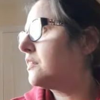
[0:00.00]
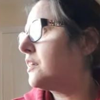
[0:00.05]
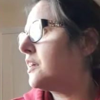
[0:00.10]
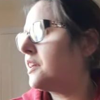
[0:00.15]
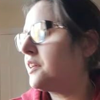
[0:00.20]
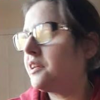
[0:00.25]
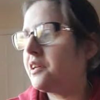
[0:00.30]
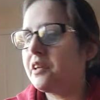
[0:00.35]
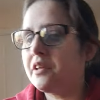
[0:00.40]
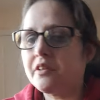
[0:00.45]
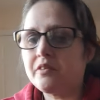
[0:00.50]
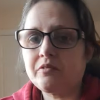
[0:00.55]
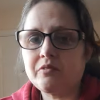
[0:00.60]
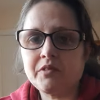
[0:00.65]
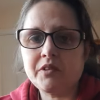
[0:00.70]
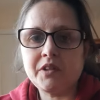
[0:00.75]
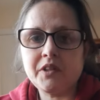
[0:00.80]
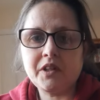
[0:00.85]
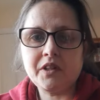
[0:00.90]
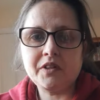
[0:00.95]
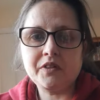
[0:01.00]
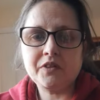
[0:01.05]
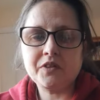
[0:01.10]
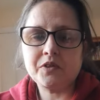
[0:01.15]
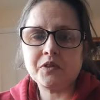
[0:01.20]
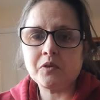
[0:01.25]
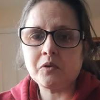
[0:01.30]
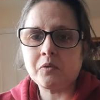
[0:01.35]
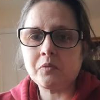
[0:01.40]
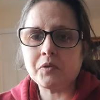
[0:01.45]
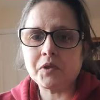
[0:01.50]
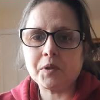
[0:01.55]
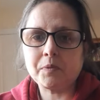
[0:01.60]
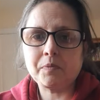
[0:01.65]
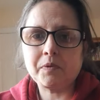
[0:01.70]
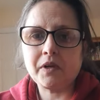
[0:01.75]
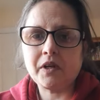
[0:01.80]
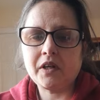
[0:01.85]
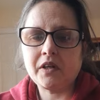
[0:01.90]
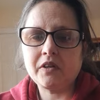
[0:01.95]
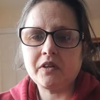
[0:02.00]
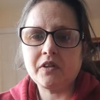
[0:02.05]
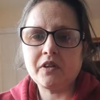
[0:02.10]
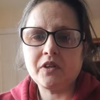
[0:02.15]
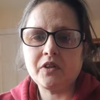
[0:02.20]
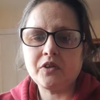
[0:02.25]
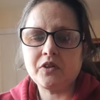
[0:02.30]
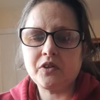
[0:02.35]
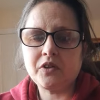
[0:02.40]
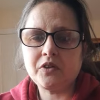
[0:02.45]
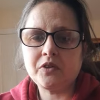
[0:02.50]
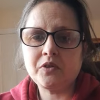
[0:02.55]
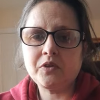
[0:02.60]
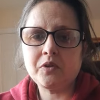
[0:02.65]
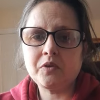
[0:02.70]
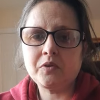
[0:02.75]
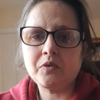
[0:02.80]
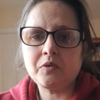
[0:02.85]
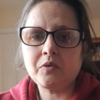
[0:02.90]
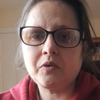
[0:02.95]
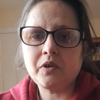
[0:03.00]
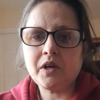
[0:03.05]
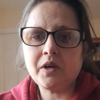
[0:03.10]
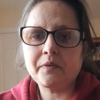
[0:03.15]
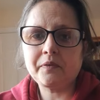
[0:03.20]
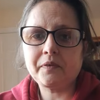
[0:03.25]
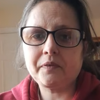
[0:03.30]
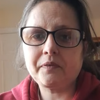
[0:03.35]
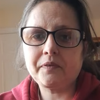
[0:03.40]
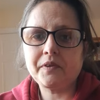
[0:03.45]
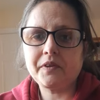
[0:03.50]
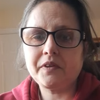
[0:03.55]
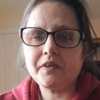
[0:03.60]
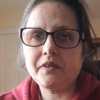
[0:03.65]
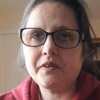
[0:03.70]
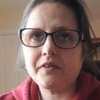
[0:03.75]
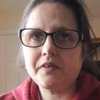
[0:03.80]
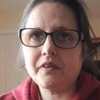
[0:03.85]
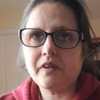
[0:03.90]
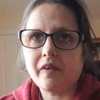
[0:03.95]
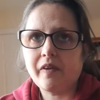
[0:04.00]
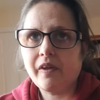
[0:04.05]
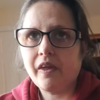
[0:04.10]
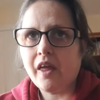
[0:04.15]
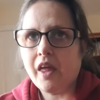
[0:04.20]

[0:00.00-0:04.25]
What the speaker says: Getting it and you're in so much pain, you do know how it feels.